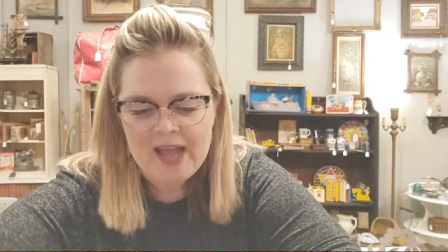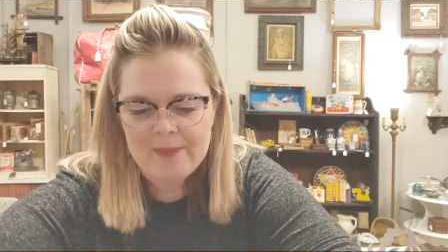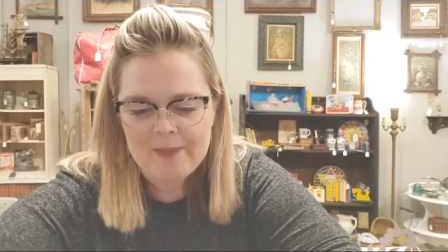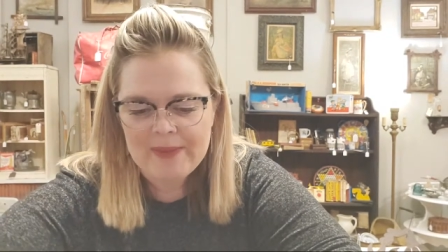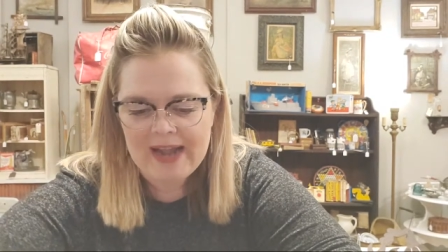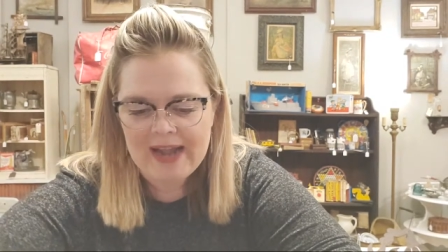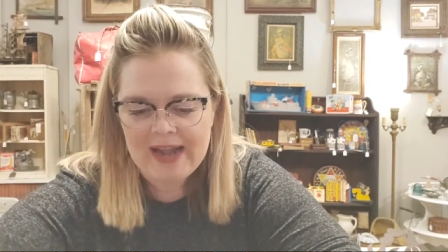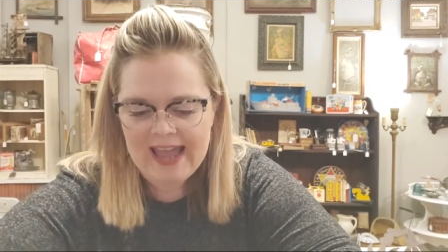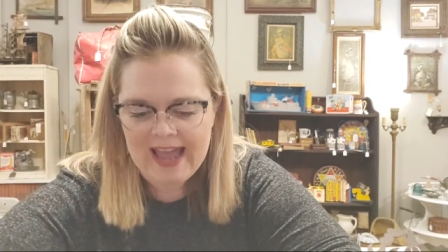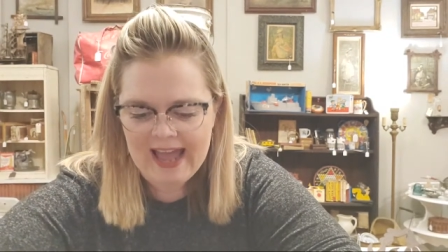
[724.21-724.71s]

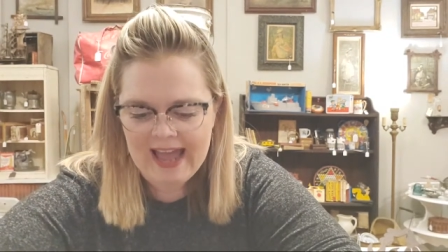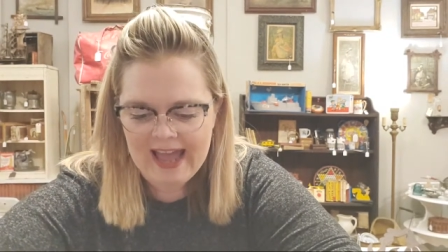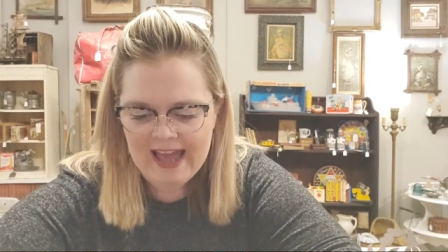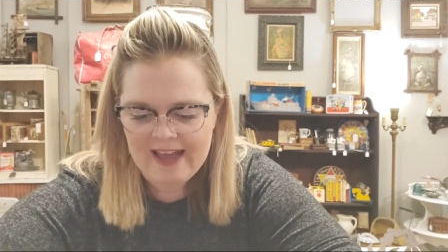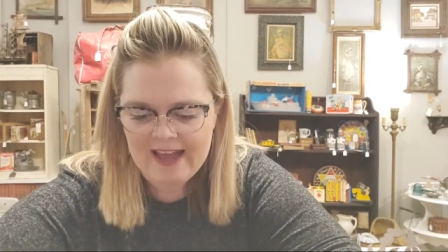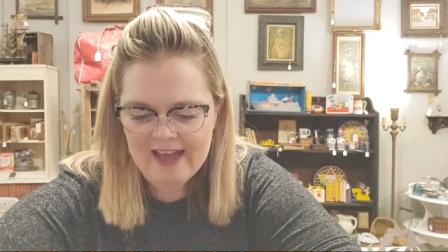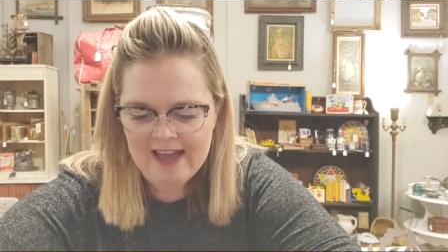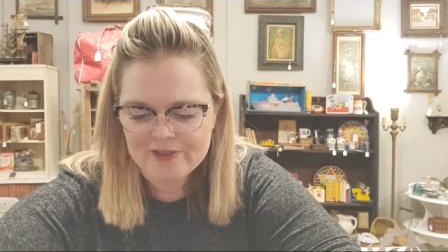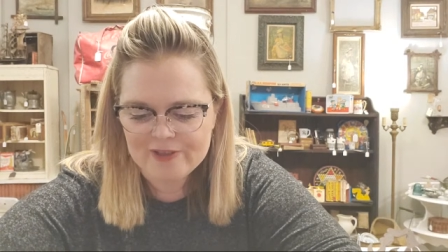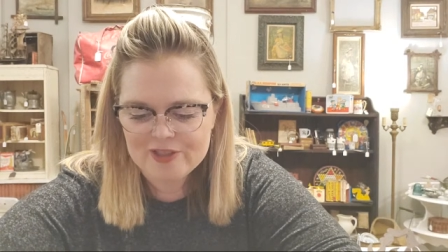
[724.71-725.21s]
But I
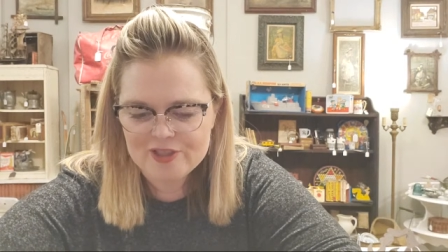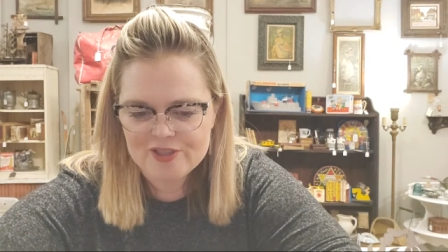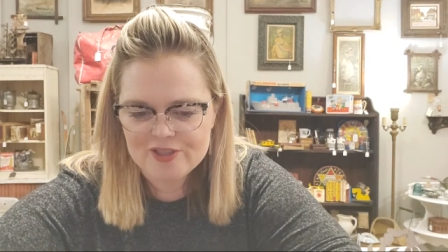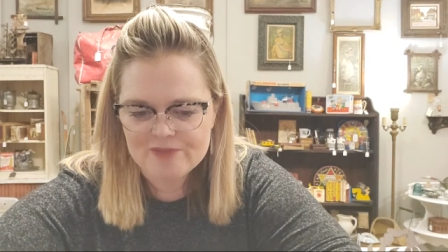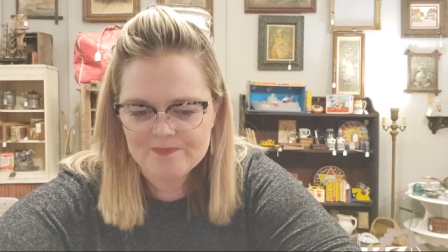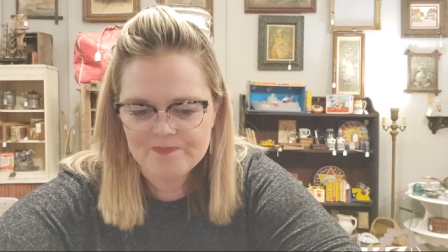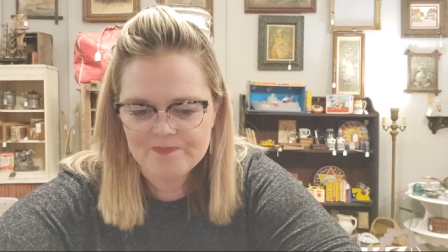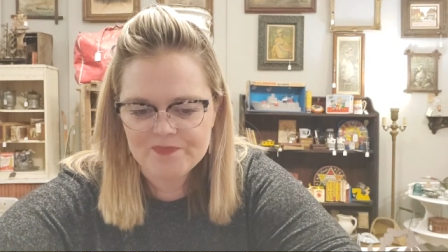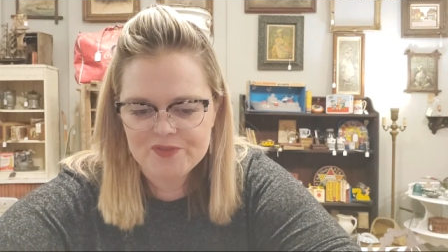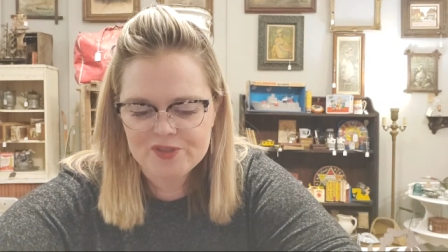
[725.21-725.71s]
have
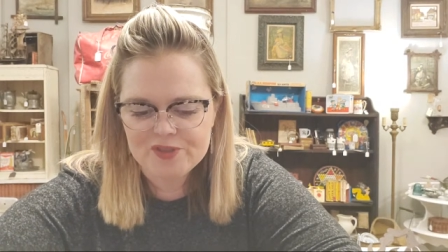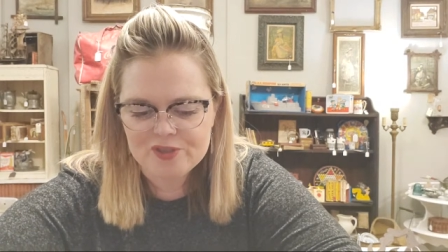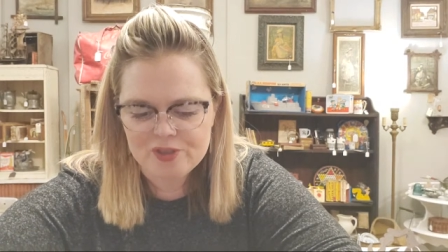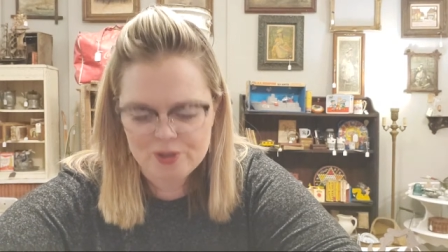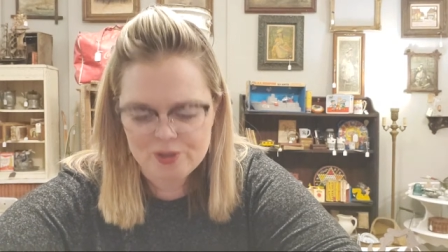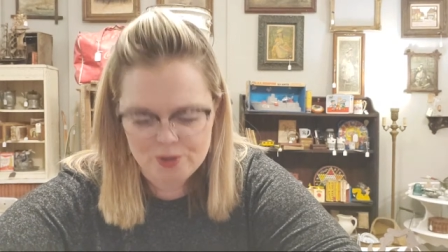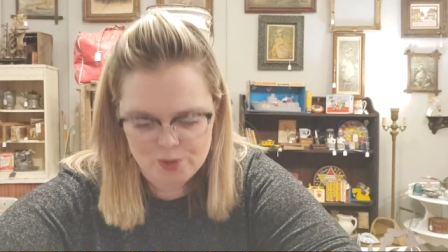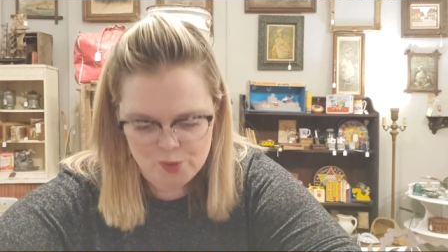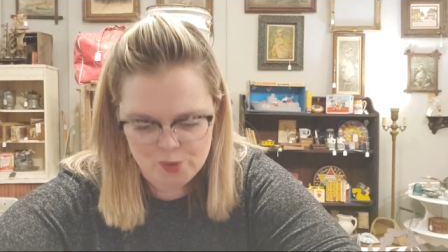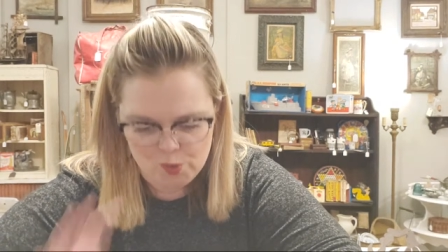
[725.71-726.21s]

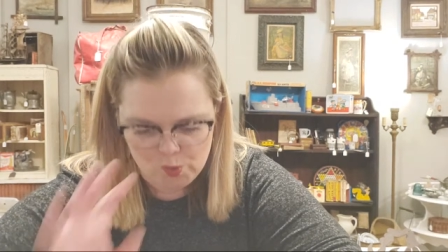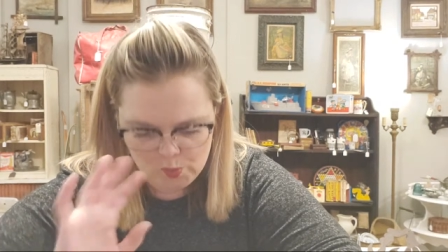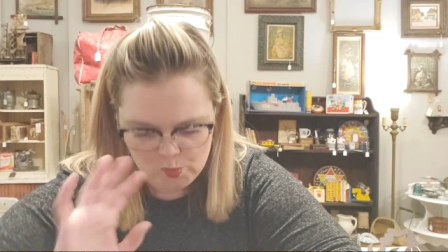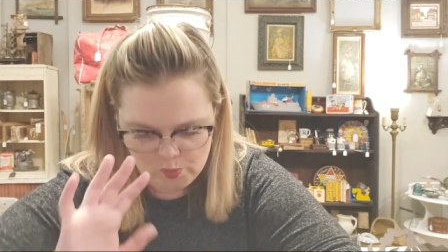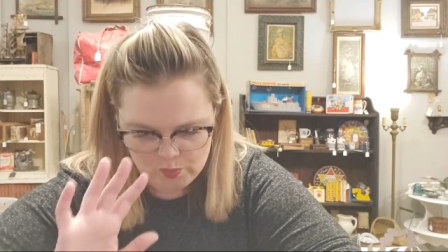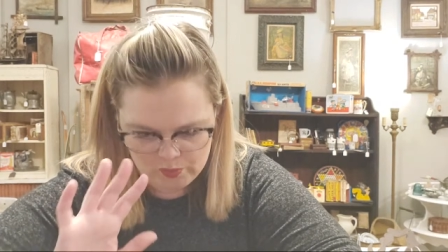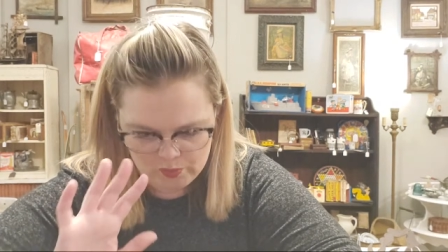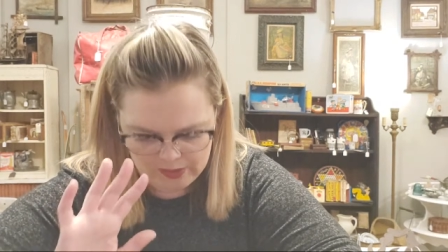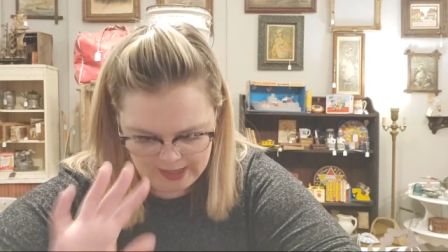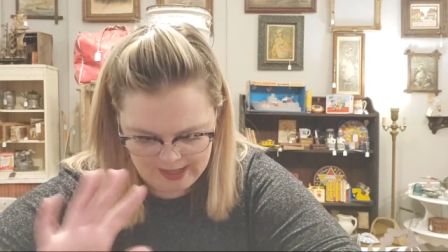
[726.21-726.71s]

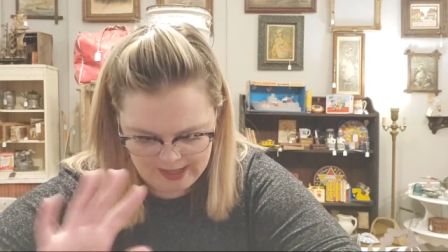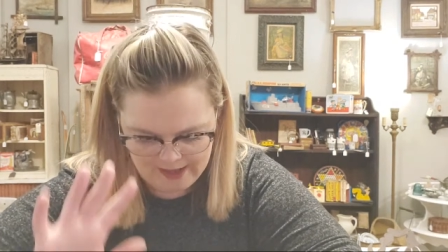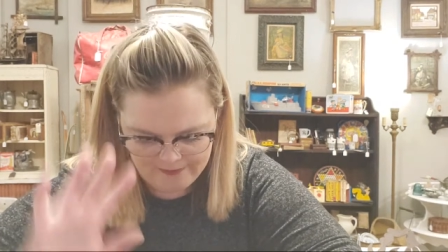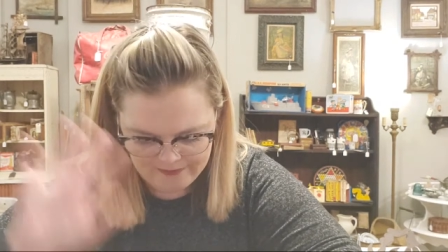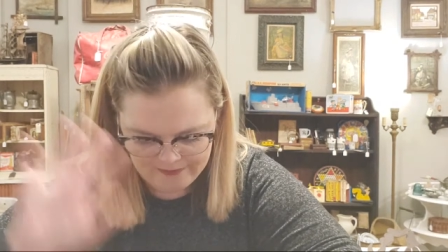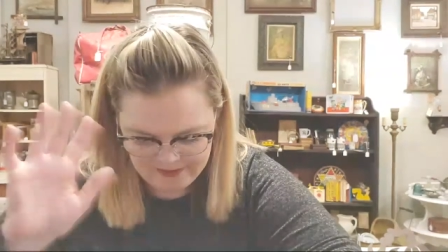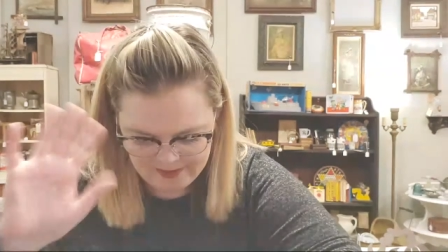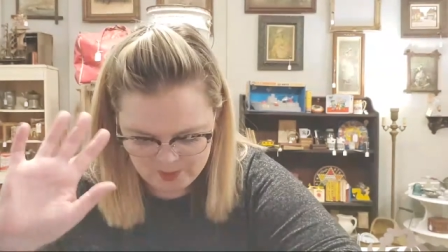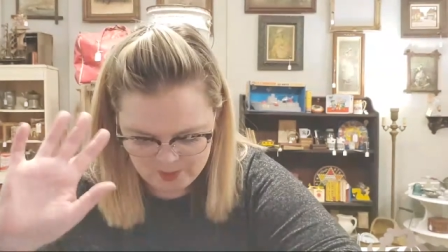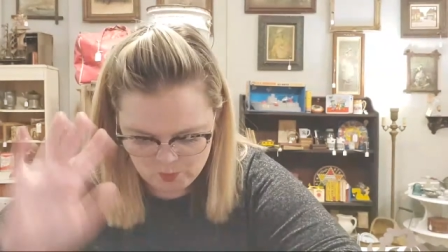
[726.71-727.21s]
two
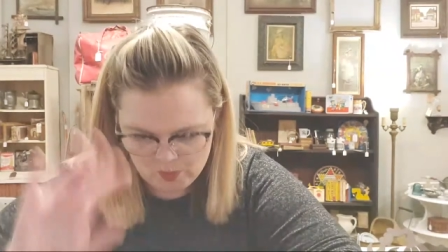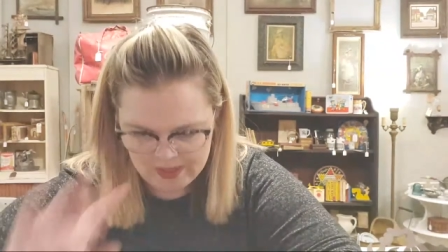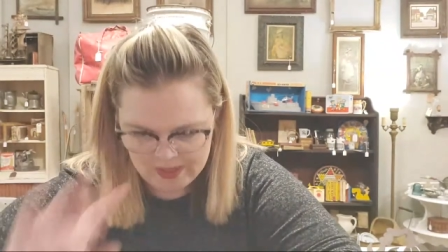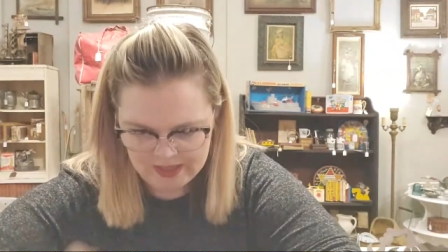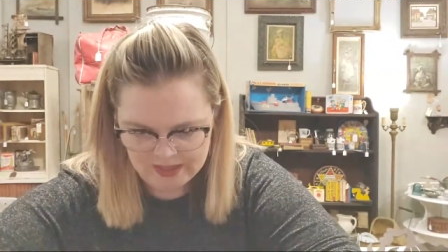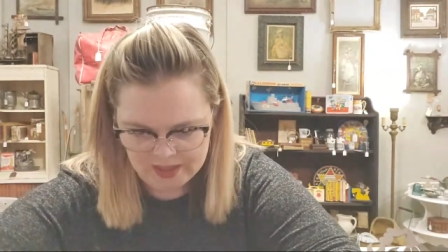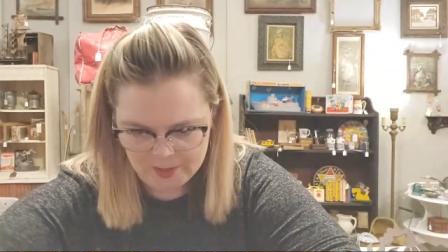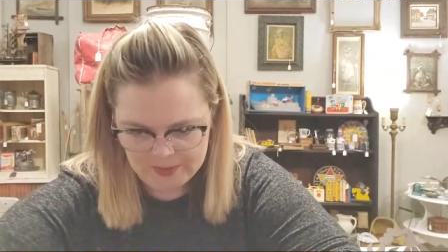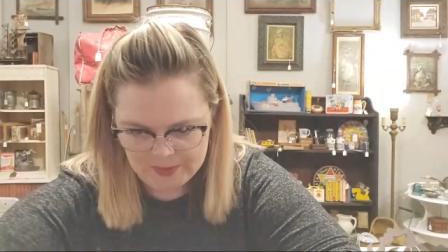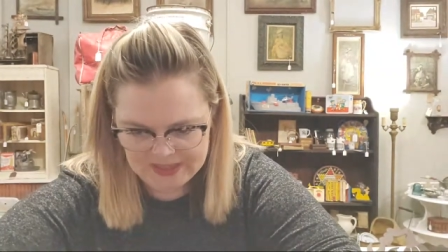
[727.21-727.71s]
left and then one
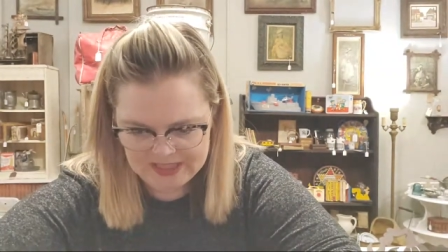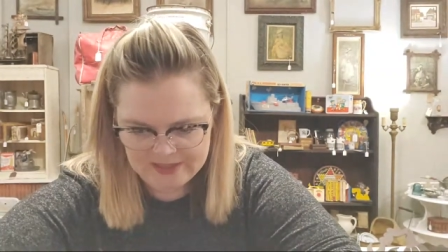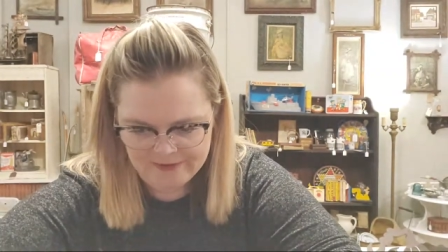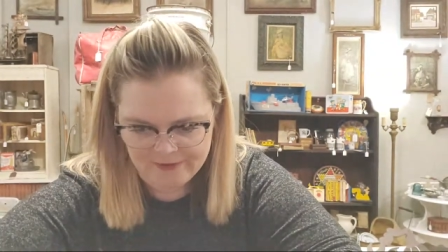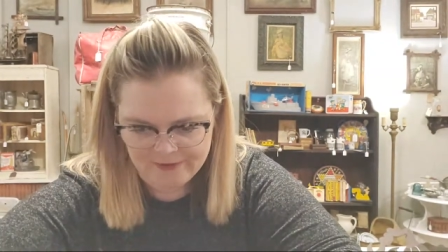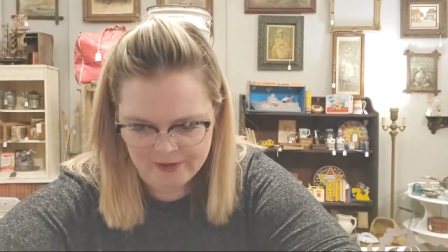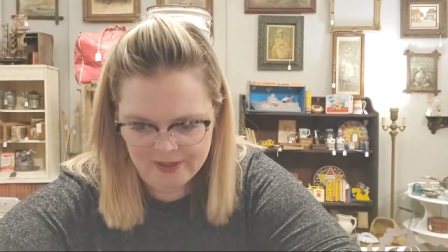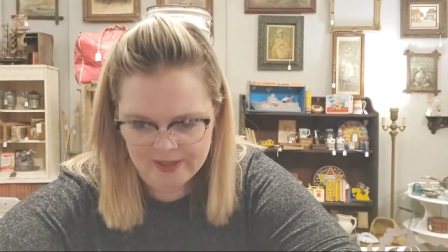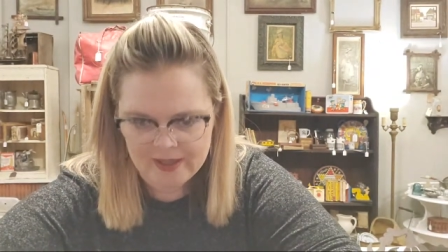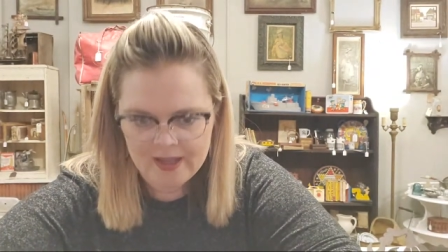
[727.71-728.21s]
a little bit
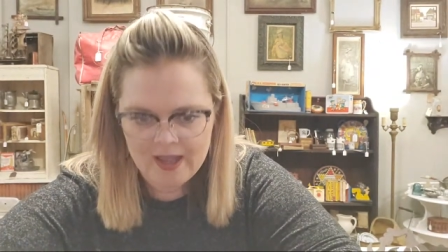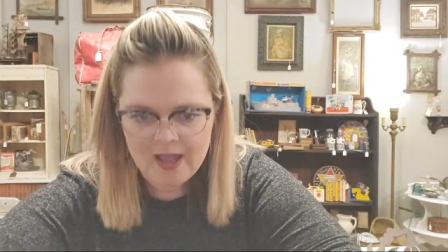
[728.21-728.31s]
different.